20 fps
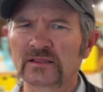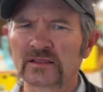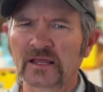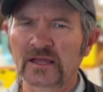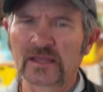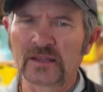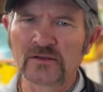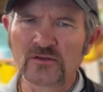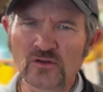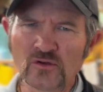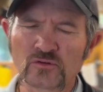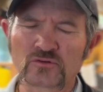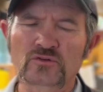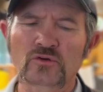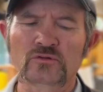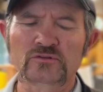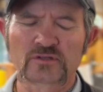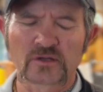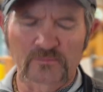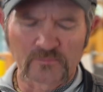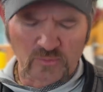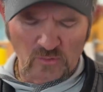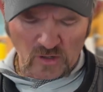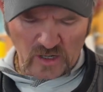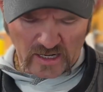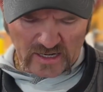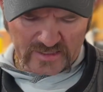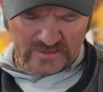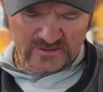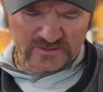lean neutral to
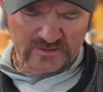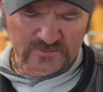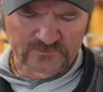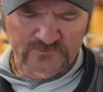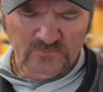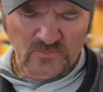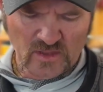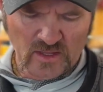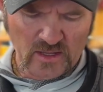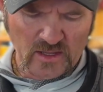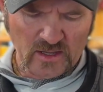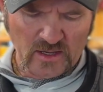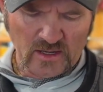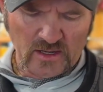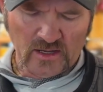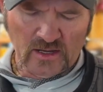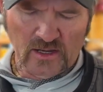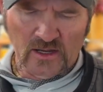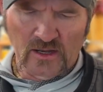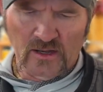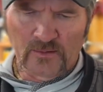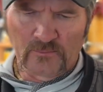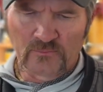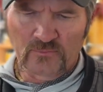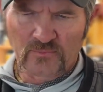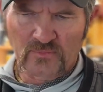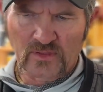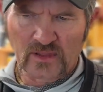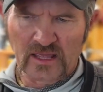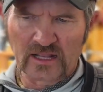bright. And
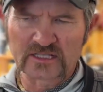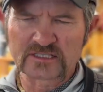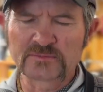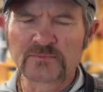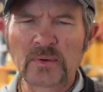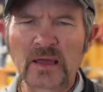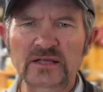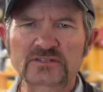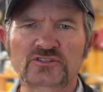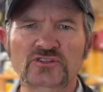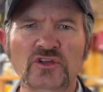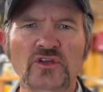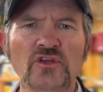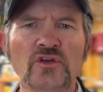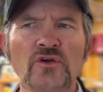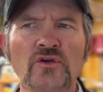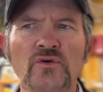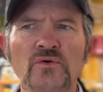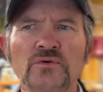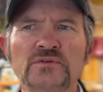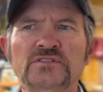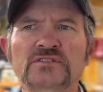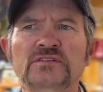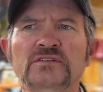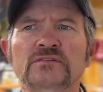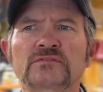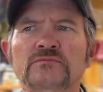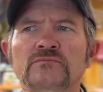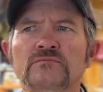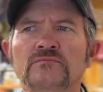it's best to use
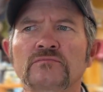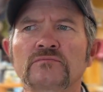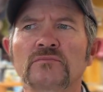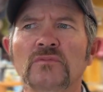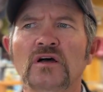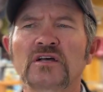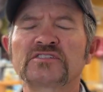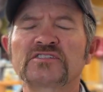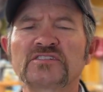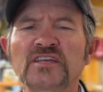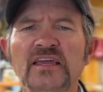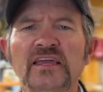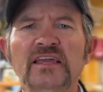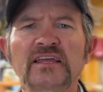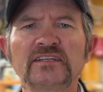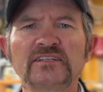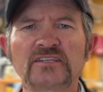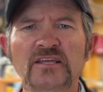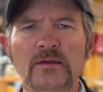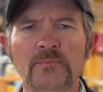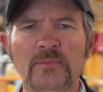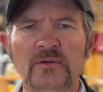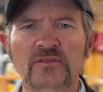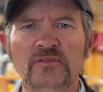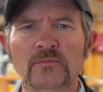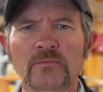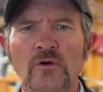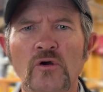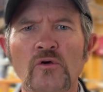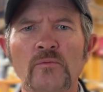a sinking tip at
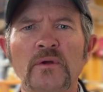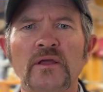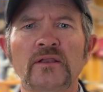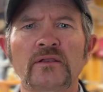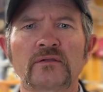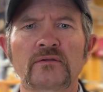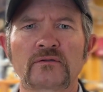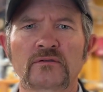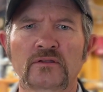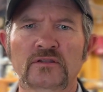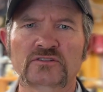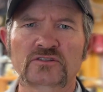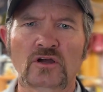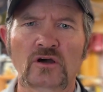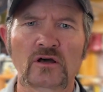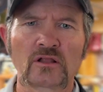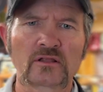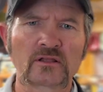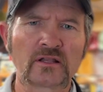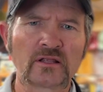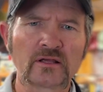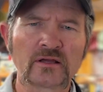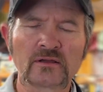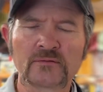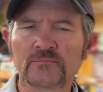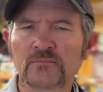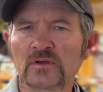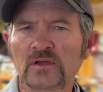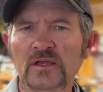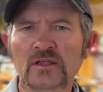the moment. Let's call it an
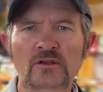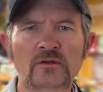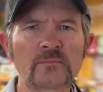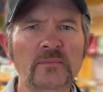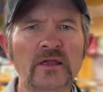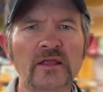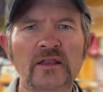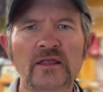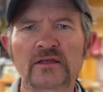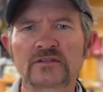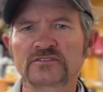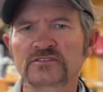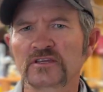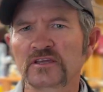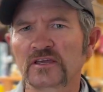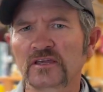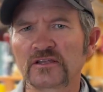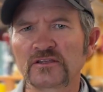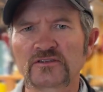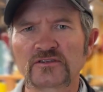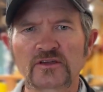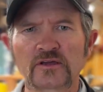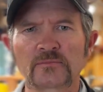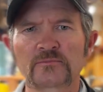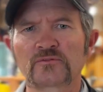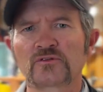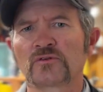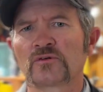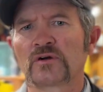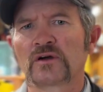intermediate sinking
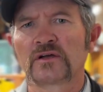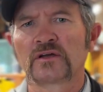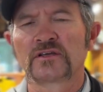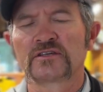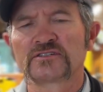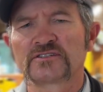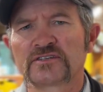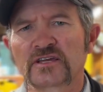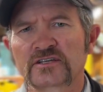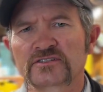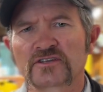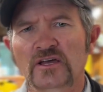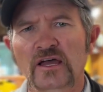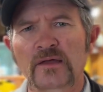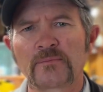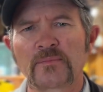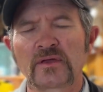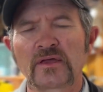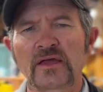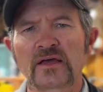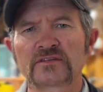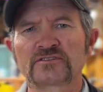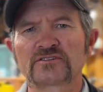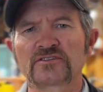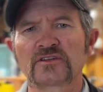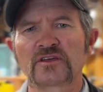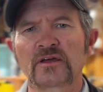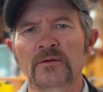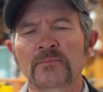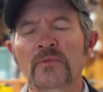tip to a 6 IPS
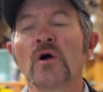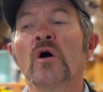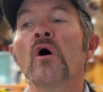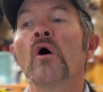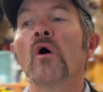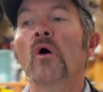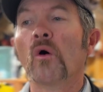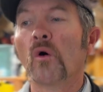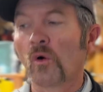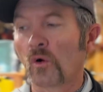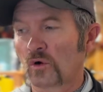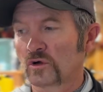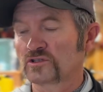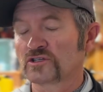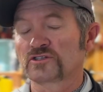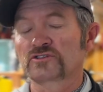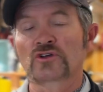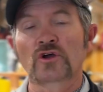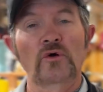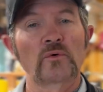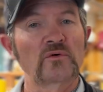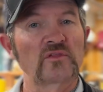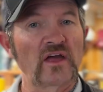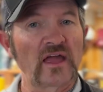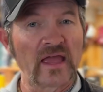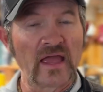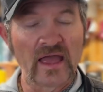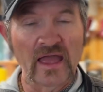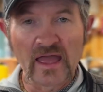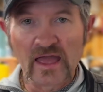tip, or just go with
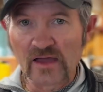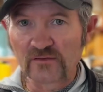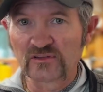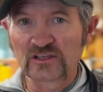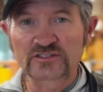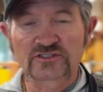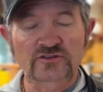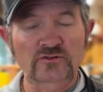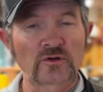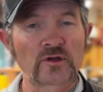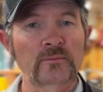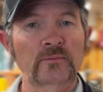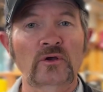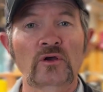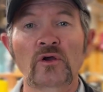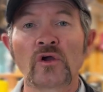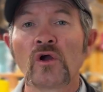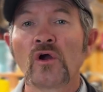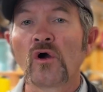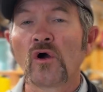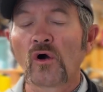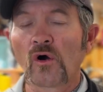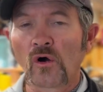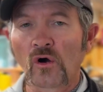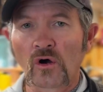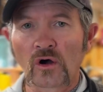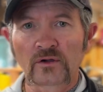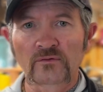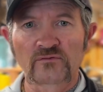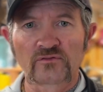a heavy streamer
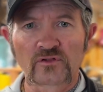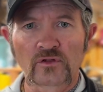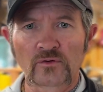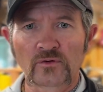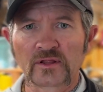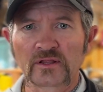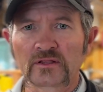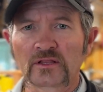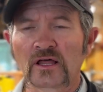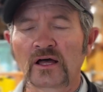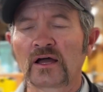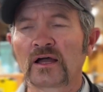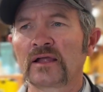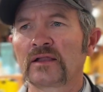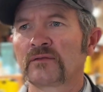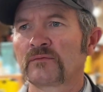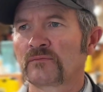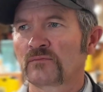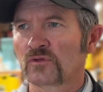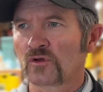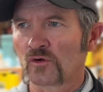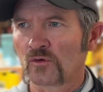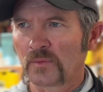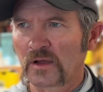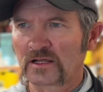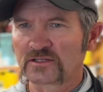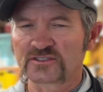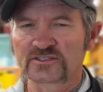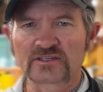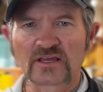on floating line. Go
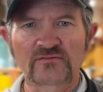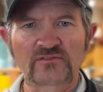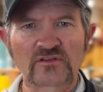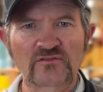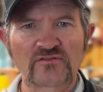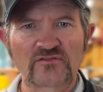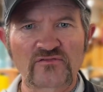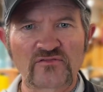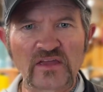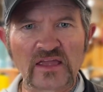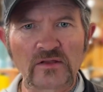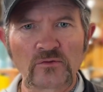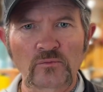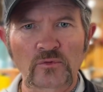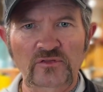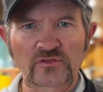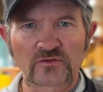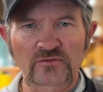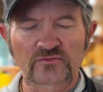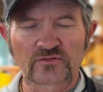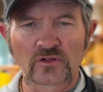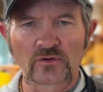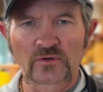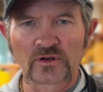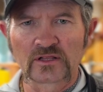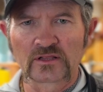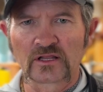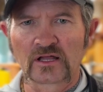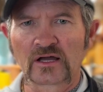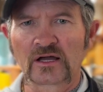about 7 feet with your
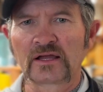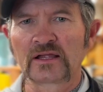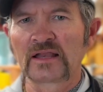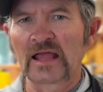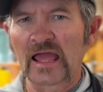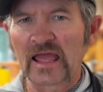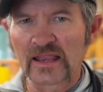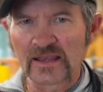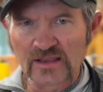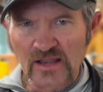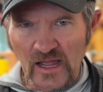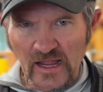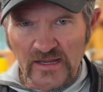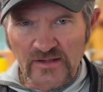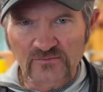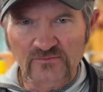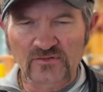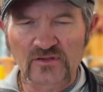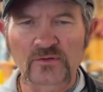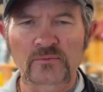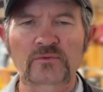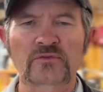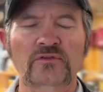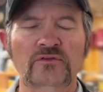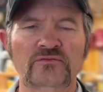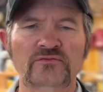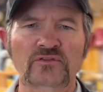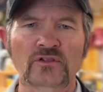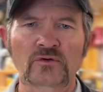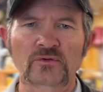floating line, 9 feet with
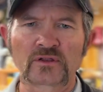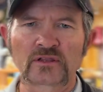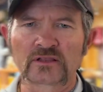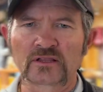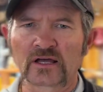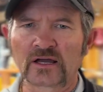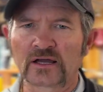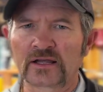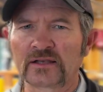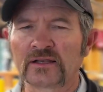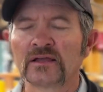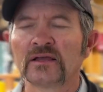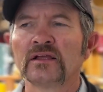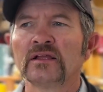your floating line.